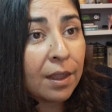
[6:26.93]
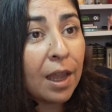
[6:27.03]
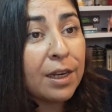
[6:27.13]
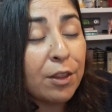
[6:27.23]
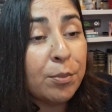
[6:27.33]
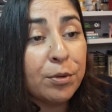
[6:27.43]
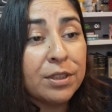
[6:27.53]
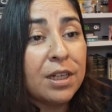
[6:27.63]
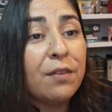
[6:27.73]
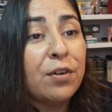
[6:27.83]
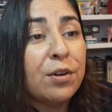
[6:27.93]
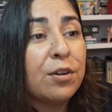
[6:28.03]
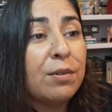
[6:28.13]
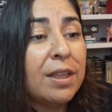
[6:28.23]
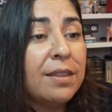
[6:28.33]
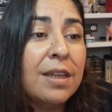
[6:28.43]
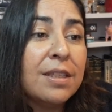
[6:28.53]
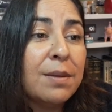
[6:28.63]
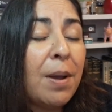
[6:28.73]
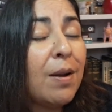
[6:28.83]
another book that I've heard great
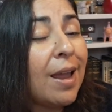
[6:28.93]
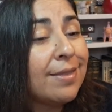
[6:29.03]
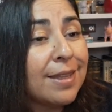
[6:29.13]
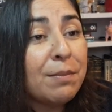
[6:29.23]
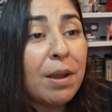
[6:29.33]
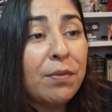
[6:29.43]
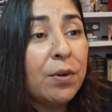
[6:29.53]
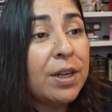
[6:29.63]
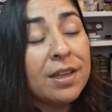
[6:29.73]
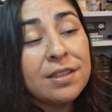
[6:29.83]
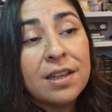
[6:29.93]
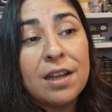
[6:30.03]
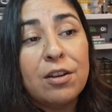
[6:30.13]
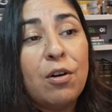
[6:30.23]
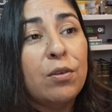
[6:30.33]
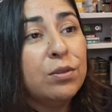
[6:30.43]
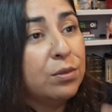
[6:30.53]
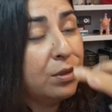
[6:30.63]
things about. I think my vote is gonna go to